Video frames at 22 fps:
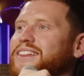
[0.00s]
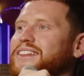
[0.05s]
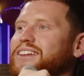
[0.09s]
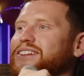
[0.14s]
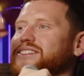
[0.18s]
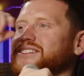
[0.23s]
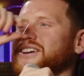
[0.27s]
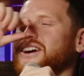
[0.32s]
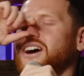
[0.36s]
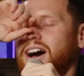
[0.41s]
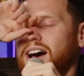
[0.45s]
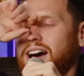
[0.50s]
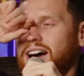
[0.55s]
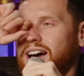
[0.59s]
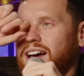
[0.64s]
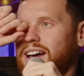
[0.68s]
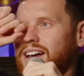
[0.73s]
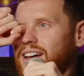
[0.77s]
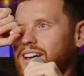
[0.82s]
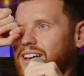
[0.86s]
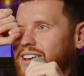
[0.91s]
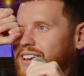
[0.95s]
this
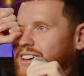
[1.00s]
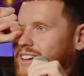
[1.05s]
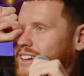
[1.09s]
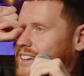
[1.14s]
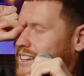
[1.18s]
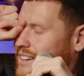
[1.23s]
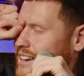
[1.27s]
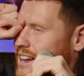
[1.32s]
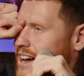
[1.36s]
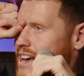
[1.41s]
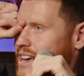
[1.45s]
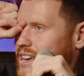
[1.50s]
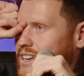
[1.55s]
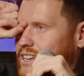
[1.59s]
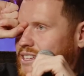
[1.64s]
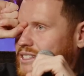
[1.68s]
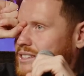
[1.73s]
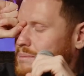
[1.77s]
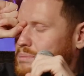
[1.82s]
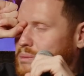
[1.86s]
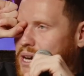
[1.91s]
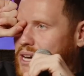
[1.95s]
guy, like,
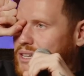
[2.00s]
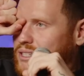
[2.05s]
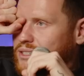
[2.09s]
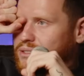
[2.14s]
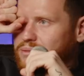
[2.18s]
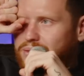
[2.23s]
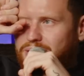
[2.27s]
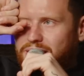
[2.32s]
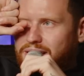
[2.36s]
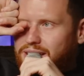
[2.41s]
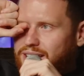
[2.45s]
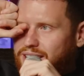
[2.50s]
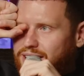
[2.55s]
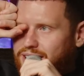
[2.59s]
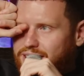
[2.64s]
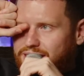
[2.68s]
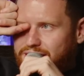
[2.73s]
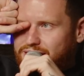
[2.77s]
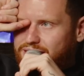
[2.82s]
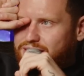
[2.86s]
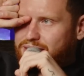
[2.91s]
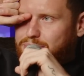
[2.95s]
he's the best, man.
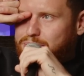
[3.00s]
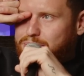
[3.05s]
He's the